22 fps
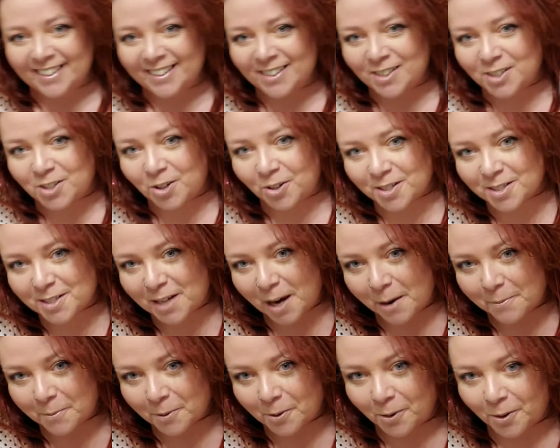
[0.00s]
Taurus,
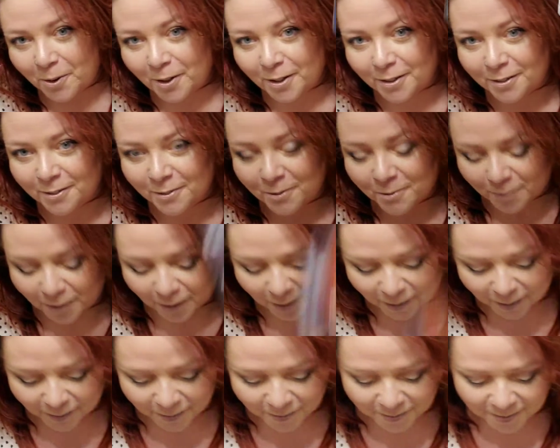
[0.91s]
Capricorn,
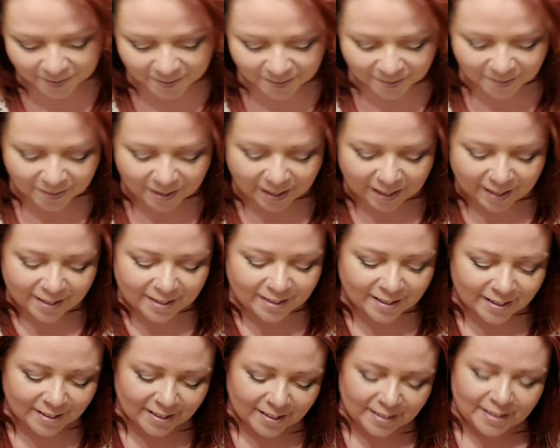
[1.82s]
Virgo. Okay,
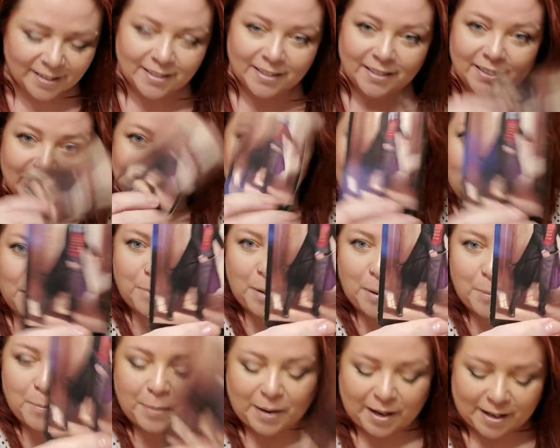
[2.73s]

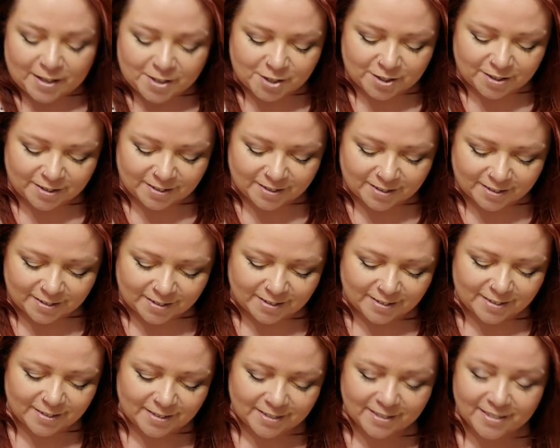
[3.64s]
about passion.
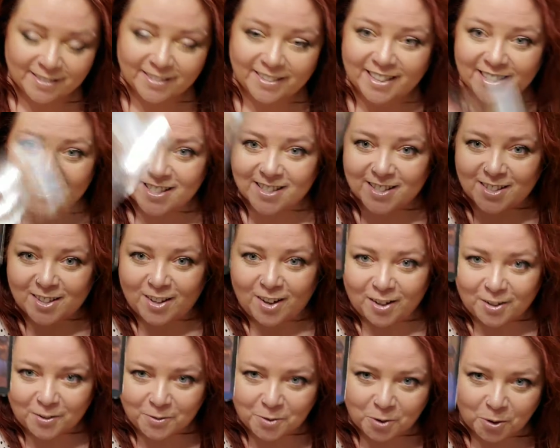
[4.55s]
This is the
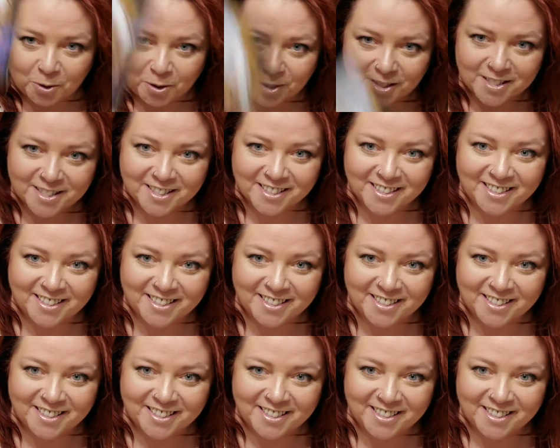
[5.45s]
card of Taurus.